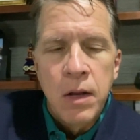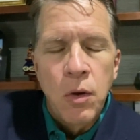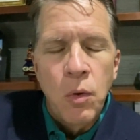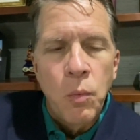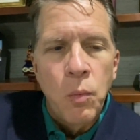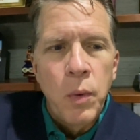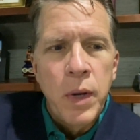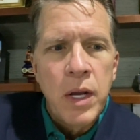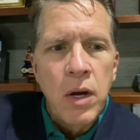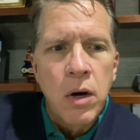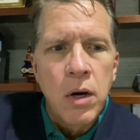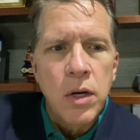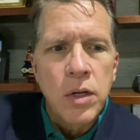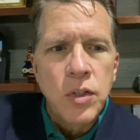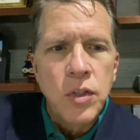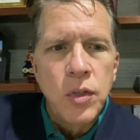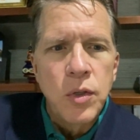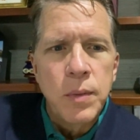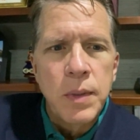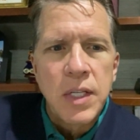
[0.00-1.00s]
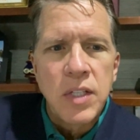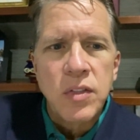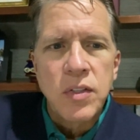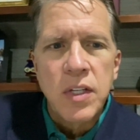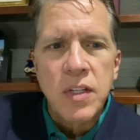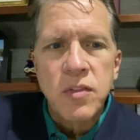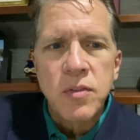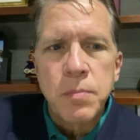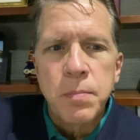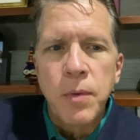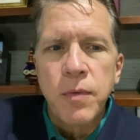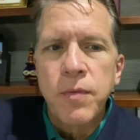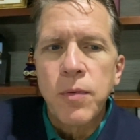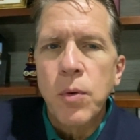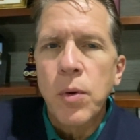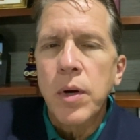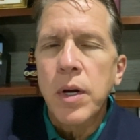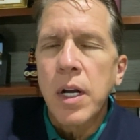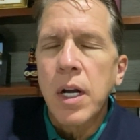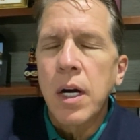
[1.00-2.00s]
We are to exist
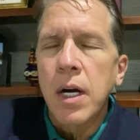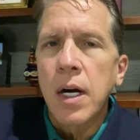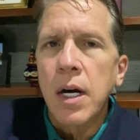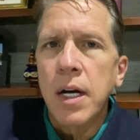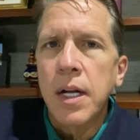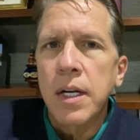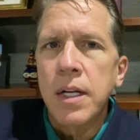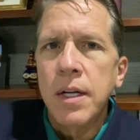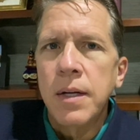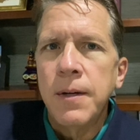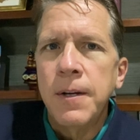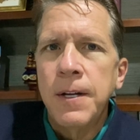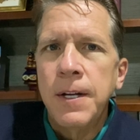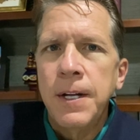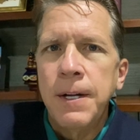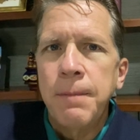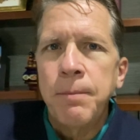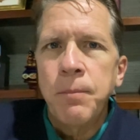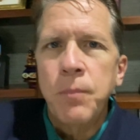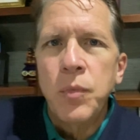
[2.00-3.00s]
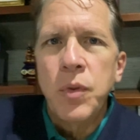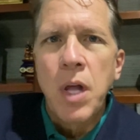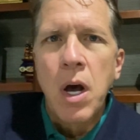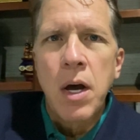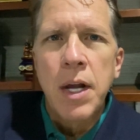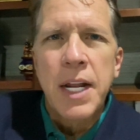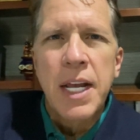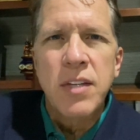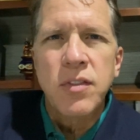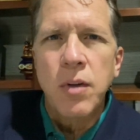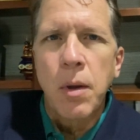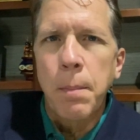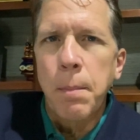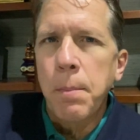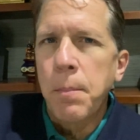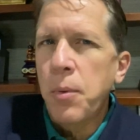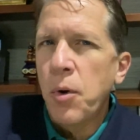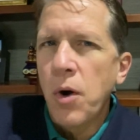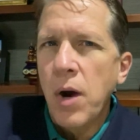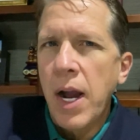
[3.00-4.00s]
before God not as a
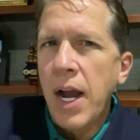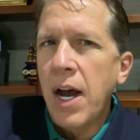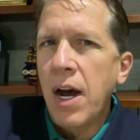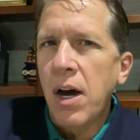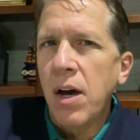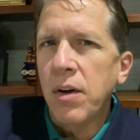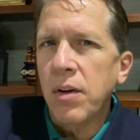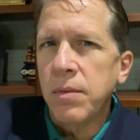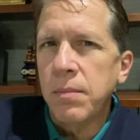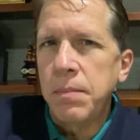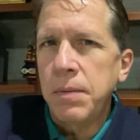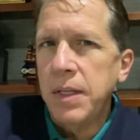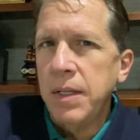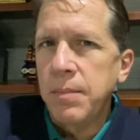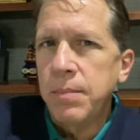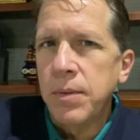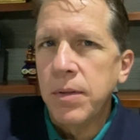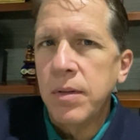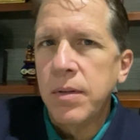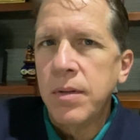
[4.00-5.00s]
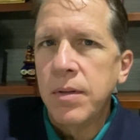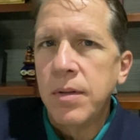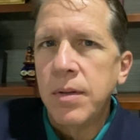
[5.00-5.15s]
proud people,